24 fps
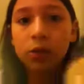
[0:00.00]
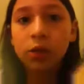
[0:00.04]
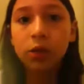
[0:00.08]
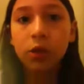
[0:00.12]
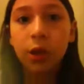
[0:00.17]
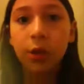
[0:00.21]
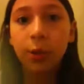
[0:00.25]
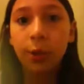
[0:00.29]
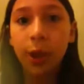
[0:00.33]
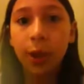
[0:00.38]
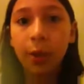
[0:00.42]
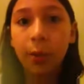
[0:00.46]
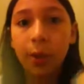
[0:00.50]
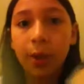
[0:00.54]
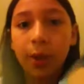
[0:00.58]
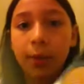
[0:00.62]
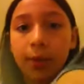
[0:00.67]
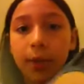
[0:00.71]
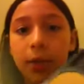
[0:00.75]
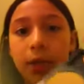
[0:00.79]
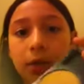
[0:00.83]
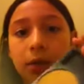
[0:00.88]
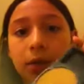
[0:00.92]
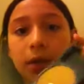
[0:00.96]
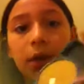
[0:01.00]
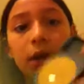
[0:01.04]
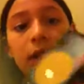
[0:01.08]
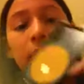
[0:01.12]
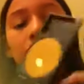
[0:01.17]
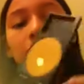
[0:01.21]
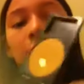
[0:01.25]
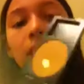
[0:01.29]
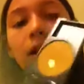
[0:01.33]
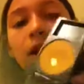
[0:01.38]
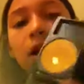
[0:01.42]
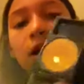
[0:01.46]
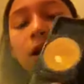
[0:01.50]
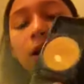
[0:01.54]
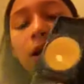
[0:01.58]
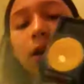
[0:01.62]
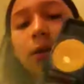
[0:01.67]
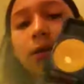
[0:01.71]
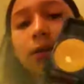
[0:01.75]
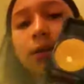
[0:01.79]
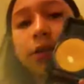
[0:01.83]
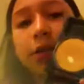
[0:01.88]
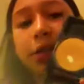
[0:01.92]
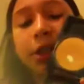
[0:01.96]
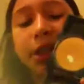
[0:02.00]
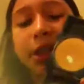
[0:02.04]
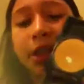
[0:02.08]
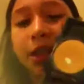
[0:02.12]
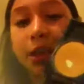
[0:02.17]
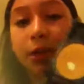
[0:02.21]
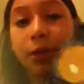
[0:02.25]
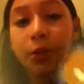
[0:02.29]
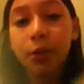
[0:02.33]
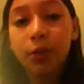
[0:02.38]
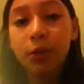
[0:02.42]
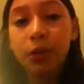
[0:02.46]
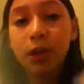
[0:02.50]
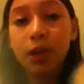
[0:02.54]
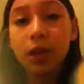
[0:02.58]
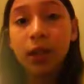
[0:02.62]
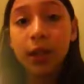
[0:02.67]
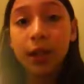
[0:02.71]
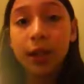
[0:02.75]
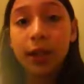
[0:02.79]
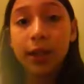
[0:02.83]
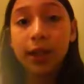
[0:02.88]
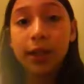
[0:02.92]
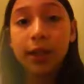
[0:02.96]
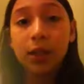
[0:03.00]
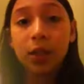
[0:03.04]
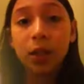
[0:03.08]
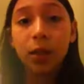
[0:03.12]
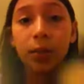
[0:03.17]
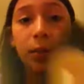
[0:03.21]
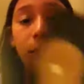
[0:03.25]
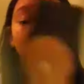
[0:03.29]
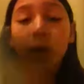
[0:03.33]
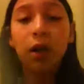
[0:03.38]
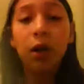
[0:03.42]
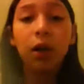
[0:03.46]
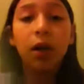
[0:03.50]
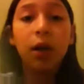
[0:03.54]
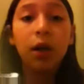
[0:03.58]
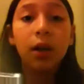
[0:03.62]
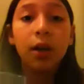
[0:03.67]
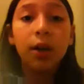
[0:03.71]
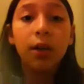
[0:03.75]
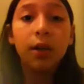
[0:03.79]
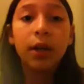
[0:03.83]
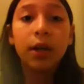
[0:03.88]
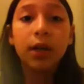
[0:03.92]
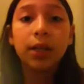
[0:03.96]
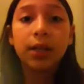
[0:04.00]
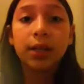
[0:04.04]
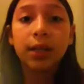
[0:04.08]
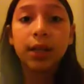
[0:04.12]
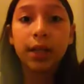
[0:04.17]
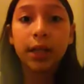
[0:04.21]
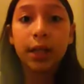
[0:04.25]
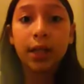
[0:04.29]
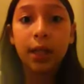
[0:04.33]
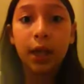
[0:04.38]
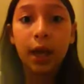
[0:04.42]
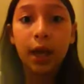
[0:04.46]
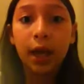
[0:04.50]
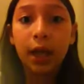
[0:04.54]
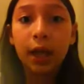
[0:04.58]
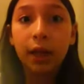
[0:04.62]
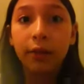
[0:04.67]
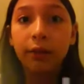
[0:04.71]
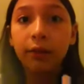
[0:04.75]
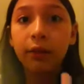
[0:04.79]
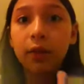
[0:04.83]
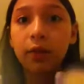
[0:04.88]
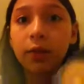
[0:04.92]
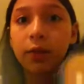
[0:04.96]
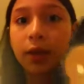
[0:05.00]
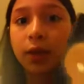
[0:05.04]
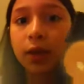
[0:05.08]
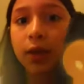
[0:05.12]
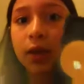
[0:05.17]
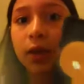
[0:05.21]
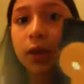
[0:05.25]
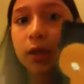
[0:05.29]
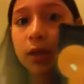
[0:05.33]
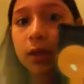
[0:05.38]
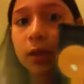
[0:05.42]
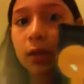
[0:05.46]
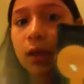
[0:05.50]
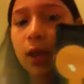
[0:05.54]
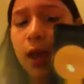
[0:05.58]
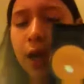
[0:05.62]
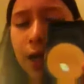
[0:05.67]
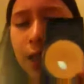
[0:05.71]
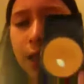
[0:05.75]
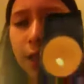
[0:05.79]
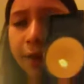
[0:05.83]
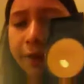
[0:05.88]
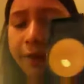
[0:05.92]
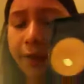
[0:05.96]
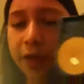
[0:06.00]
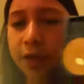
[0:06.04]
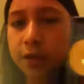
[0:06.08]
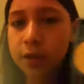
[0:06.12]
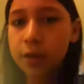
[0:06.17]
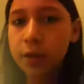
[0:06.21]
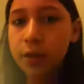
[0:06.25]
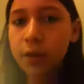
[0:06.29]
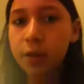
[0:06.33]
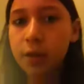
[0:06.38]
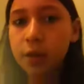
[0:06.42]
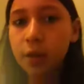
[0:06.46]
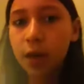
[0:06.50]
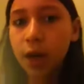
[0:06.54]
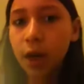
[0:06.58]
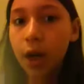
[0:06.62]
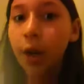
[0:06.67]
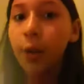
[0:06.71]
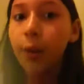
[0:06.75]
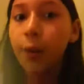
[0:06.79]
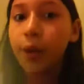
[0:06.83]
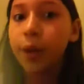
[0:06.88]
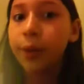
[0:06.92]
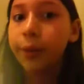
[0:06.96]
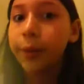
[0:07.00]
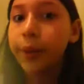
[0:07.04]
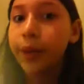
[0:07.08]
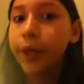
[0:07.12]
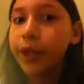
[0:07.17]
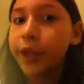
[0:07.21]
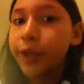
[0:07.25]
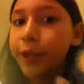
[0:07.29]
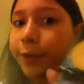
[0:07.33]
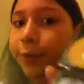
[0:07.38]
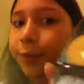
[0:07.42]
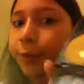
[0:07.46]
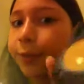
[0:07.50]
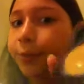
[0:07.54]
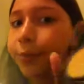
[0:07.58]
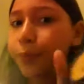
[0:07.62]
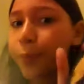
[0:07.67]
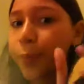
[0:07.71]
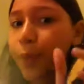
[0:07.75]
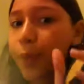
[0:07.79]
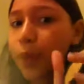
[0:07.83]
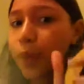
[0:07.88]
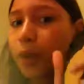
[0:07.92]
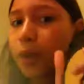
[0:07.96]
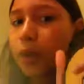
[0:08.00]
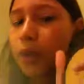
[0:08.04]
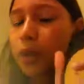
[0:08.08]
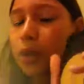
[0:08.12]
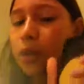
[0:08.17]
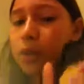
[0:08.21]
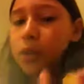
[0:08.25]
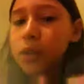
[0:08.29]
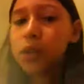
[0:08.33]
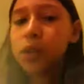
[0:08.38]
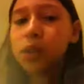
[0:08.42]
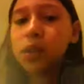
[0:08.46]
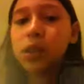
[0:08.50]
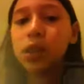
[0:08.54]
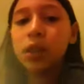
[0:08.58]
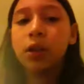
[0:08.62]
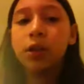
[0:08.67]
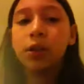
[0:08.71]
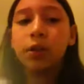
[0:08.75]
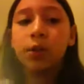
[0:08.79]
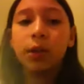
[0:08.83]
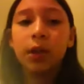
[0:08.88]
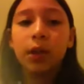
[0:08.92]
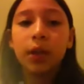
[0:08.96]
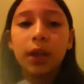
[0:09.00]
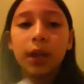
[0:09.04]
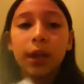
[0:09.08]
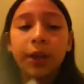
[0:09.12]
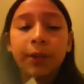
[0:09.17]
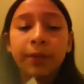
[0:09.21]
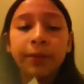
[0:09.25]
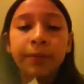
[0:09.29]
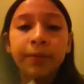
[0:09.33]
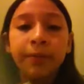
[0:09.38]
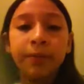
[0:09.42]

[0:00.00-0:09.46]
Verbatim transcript: so that way I can make a project. Um, so, and you won't look like a disco ball. Cause I love this foundation. I love it. I really, really do. So yeah,